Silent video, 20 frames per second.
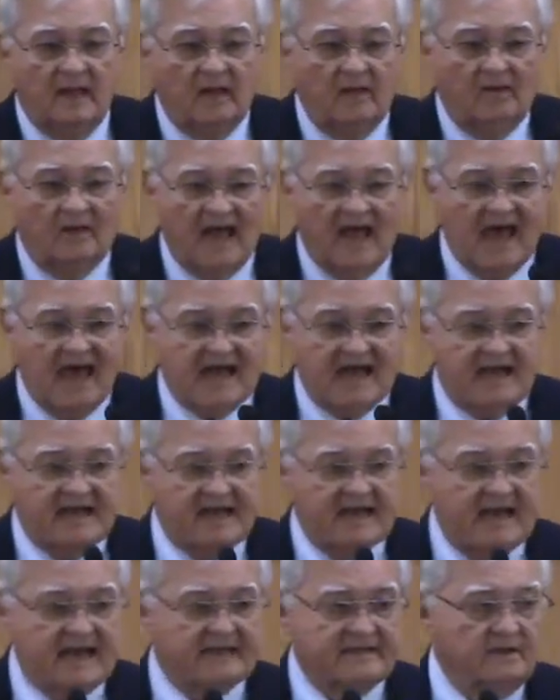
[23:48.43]
How did
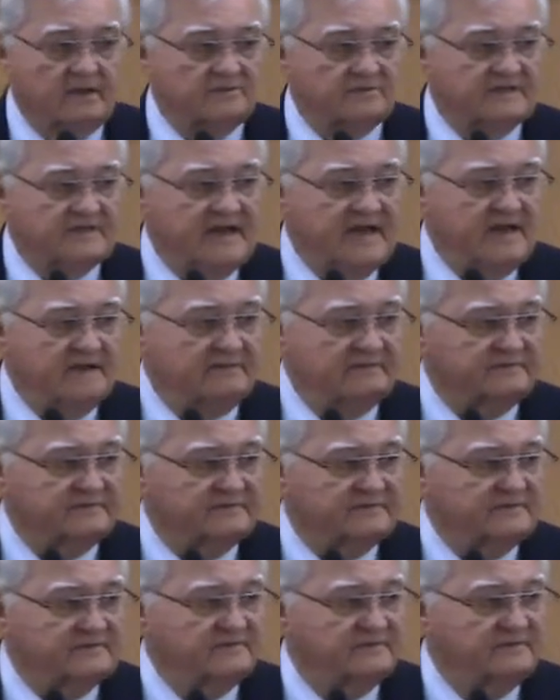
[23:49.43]
he get those gifts?
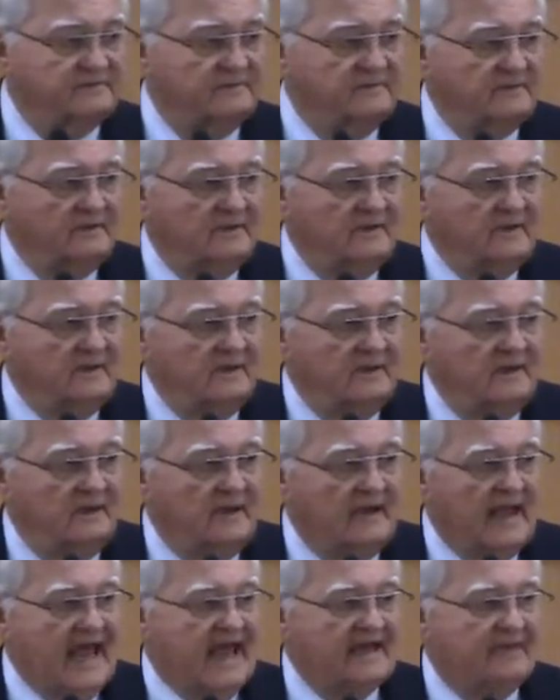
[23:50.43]

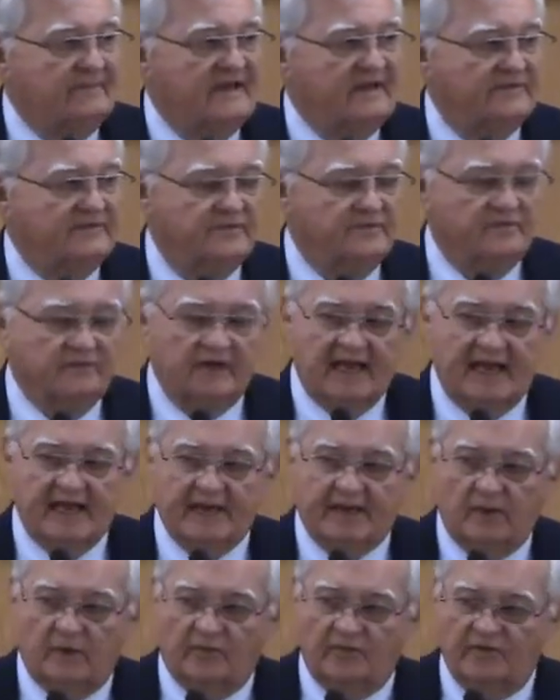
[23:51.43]
had to be through the
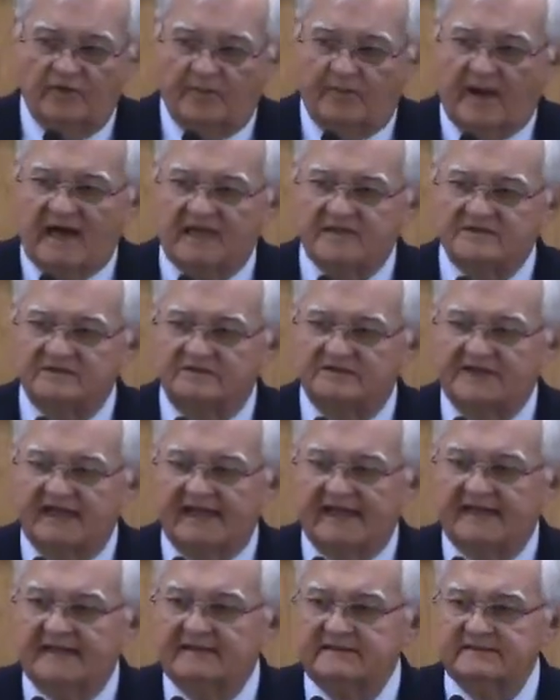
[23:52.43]
laying on of the apostles'
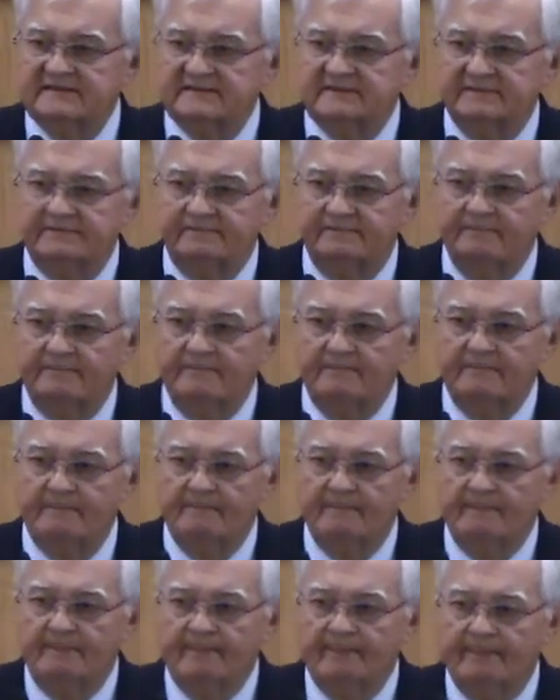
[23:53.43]
hands
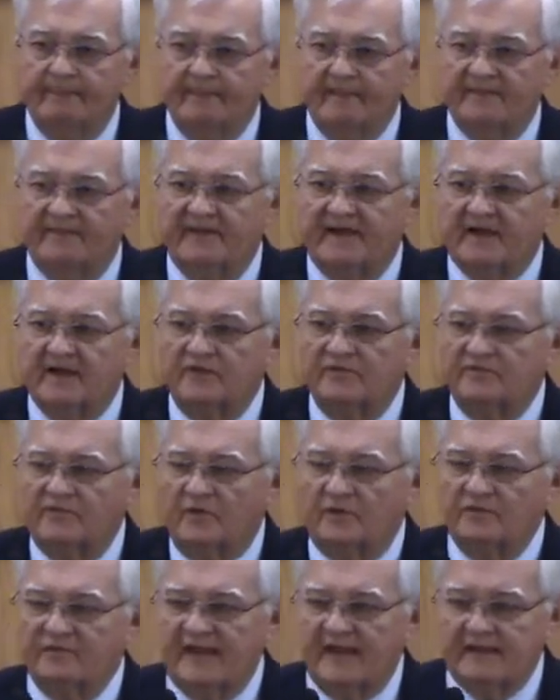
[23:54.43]
that they
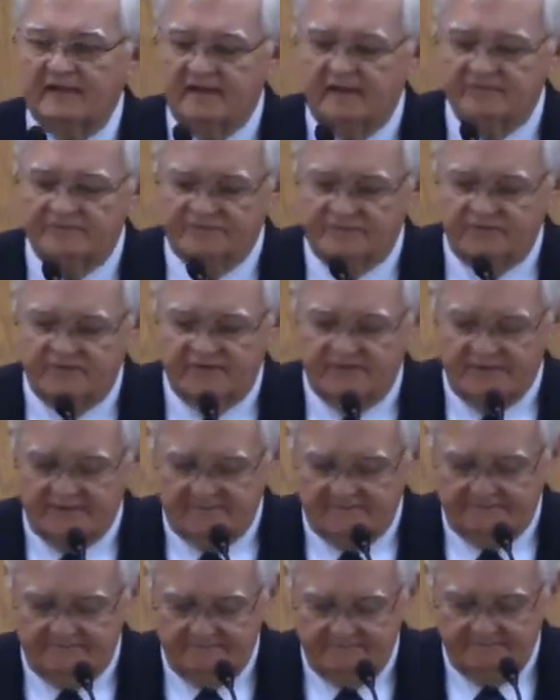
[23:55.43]
conferred that gift to him.
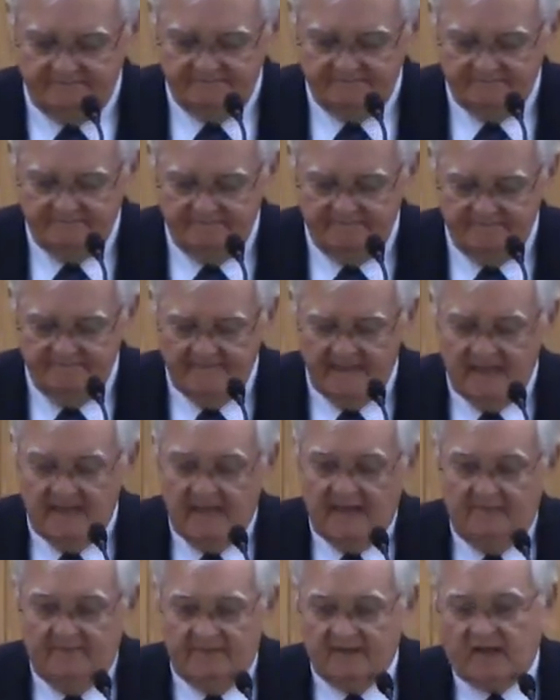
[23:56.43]

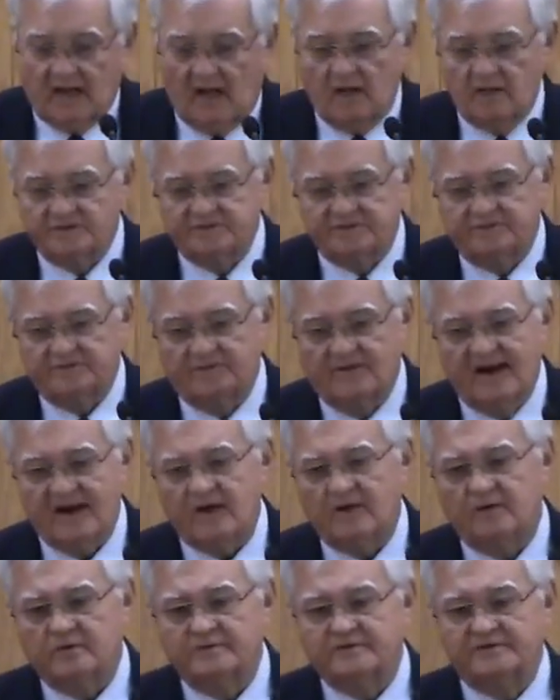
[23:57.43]
Because the
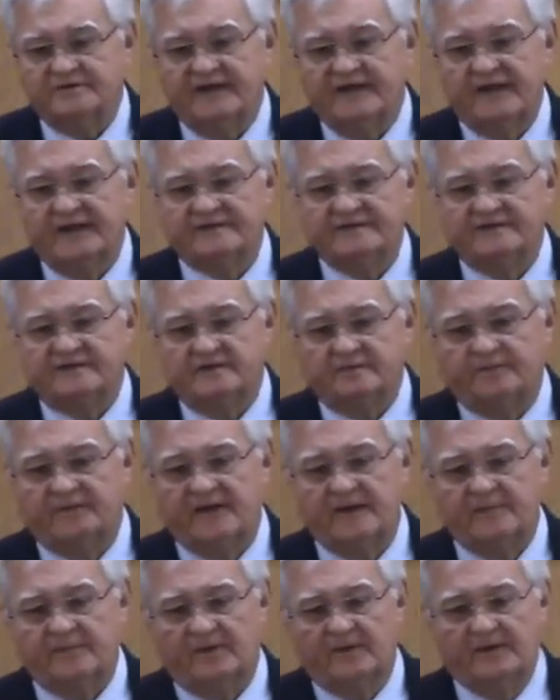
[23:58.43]
record says that the
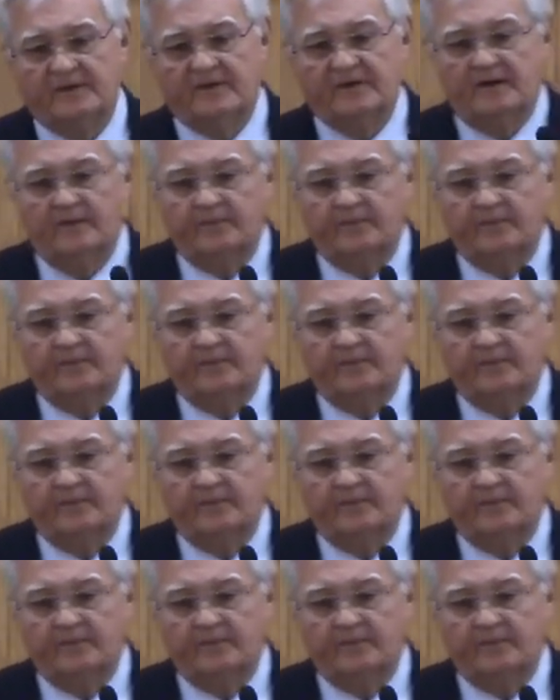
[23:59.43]
people hearing him